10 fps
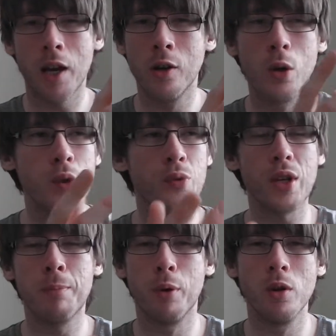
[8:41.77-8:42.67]
I know it was
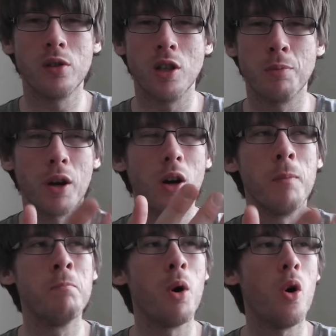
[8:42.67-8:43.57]
free postage, but
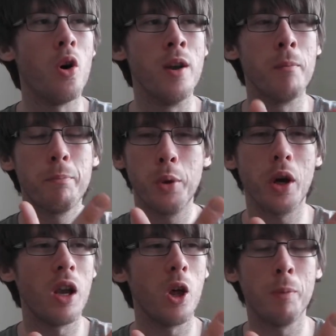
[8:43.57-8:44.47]
come on, put
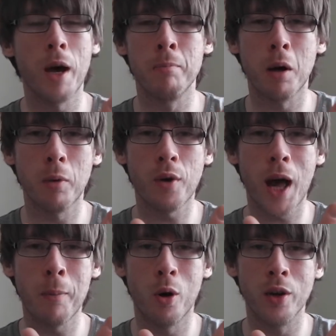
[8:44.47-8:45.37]
a little bit of bubble
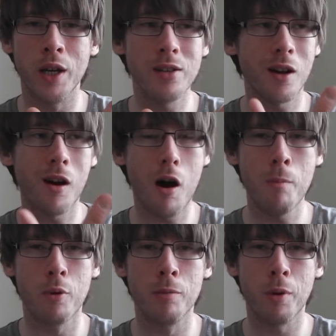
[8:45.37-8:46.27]
wrap on it. It's a
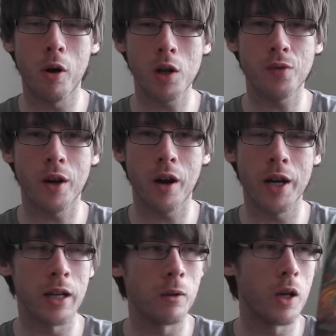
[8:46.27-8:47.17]
cardboard box, for
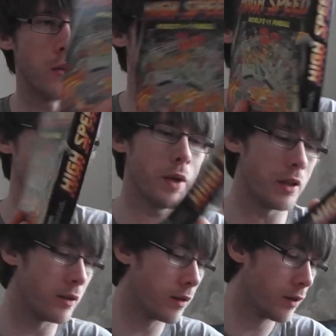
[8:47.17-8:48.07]
crying out loud, do you know what I mean?